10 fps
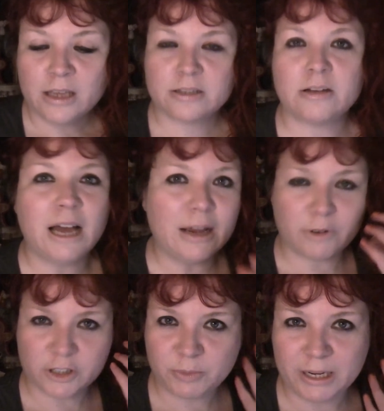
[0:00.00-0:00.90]
So I've
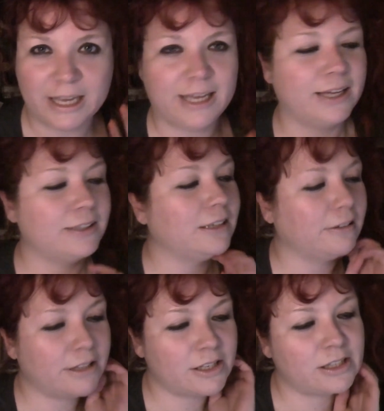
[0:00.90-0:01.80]
washed my hair.
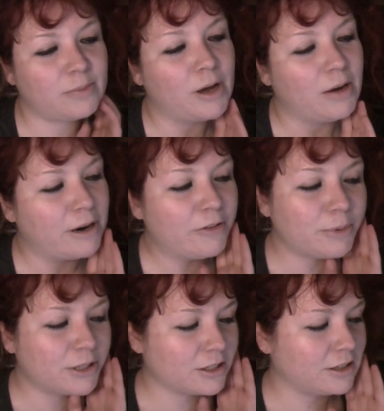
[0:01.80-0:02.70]
Now this is the part where
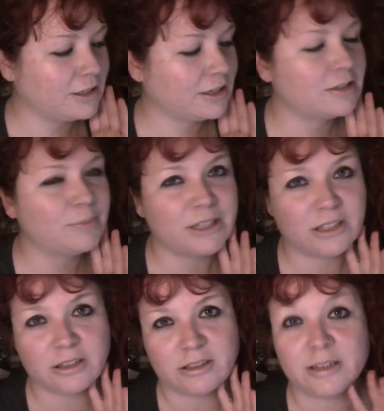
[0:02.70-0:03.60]
everybody's going to think it's a bit
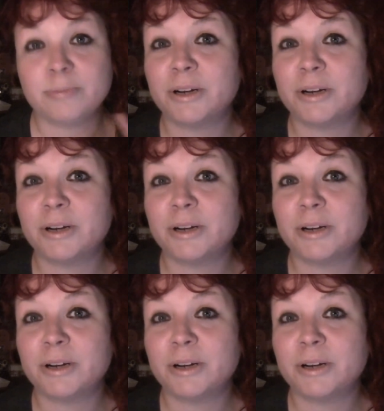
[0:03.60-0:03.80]
disgusting,